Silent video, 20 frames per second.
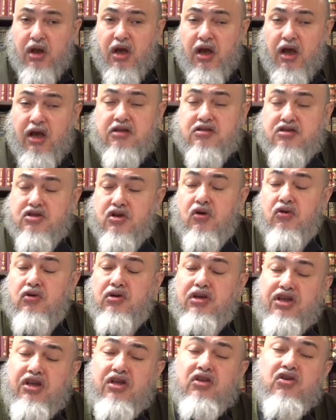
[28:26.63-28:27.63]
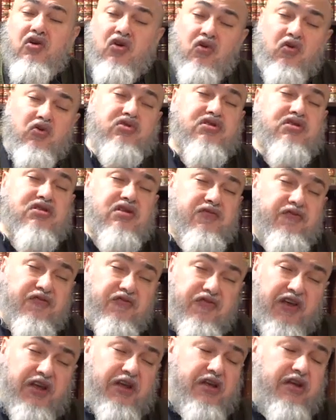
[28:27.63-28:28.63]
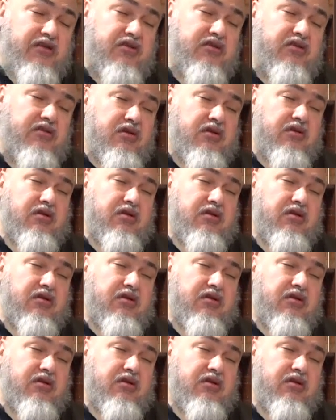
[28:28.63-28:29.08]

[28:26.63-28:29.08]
And so he knows the fate